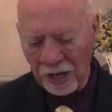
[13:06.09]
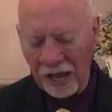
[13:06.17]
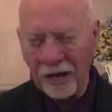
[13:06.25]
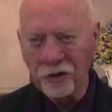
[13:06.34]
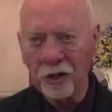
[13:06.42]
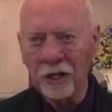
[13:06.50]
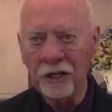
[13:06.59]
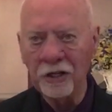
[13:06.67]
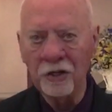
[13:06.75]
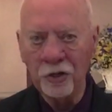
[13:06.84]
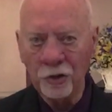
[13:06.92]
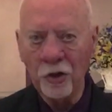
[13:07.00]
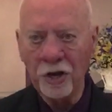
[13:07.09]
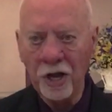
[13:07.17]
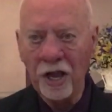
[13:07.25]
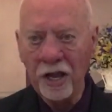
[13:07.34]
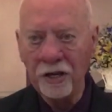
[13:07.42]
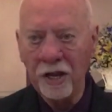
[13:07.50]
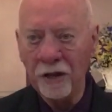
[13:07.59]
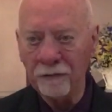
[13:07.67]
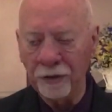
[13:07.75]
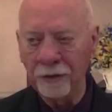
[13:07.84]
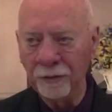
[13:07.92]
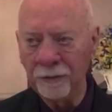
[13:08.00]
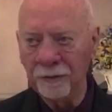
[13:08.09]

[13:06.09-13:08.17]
actually, you're going to hate heaven.